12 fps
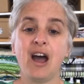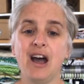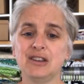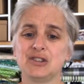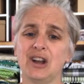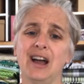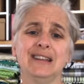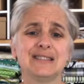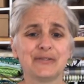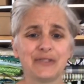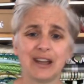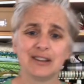I tried to
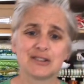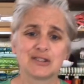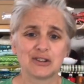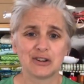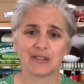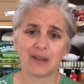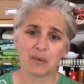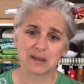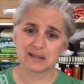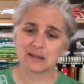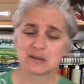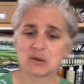find a shirt that
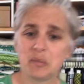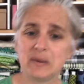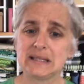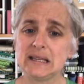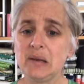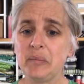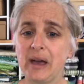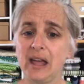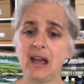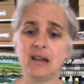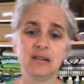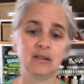wasn't so busy, but
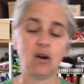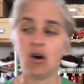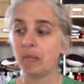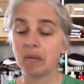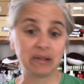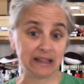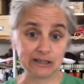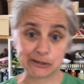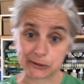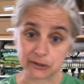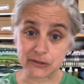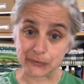all my plain
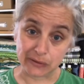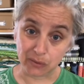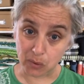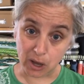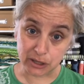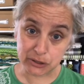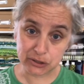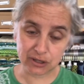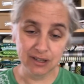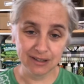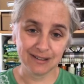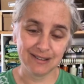shirts are in the wash.
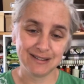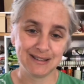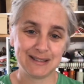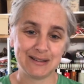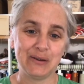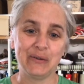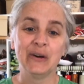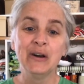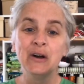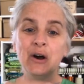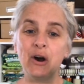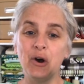So
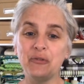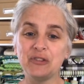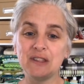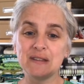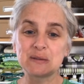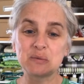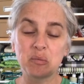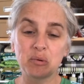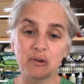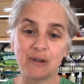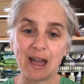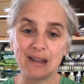hopefully this will
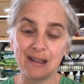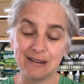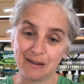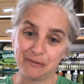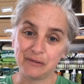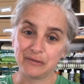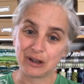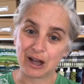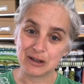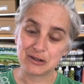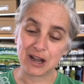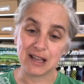provide enough of a
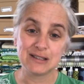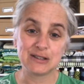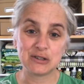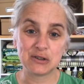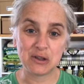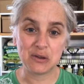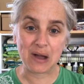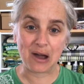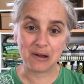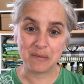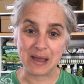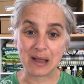contrast to show you how
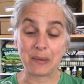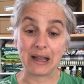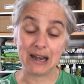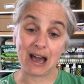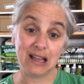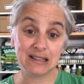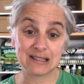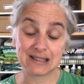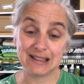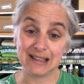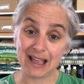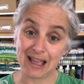I make my knots
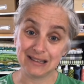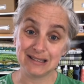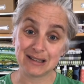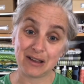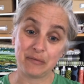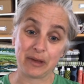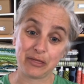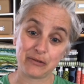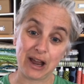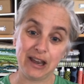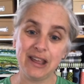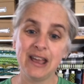in the end of my thread.